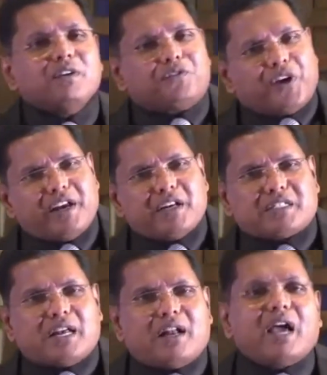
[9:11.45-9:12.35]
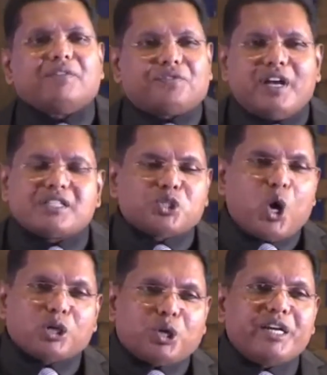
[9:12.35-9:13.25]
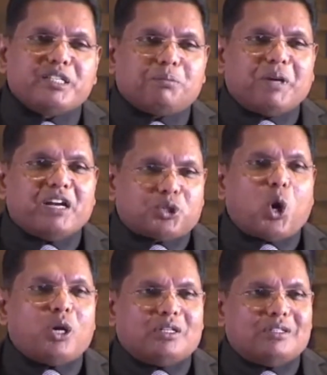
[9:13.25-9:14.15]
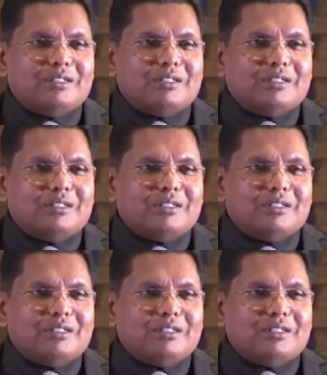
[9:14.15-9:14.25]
fairy tale life. It's not going to be at all.